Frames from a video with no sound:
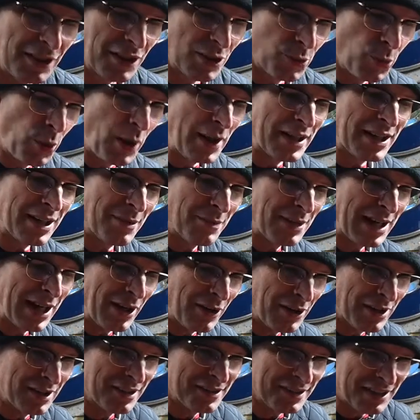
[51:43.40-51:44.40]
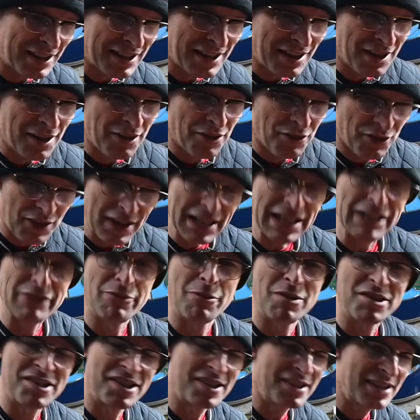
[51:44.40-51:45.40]
to wind up now and say thank you
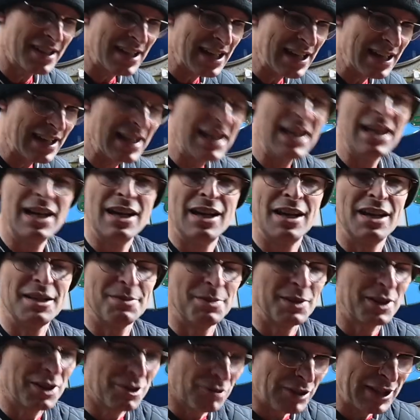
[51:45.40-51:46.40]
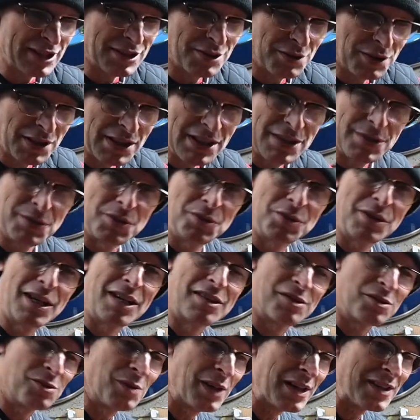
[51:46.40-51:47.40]
very much indeed. It's been great talking to you all
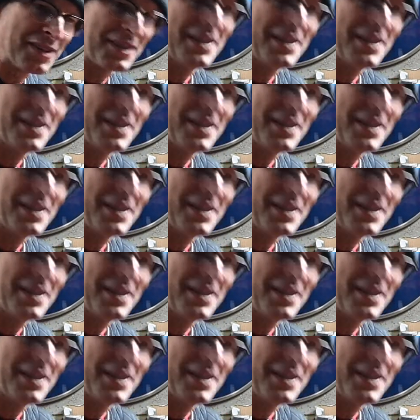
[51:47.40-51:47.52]
as always.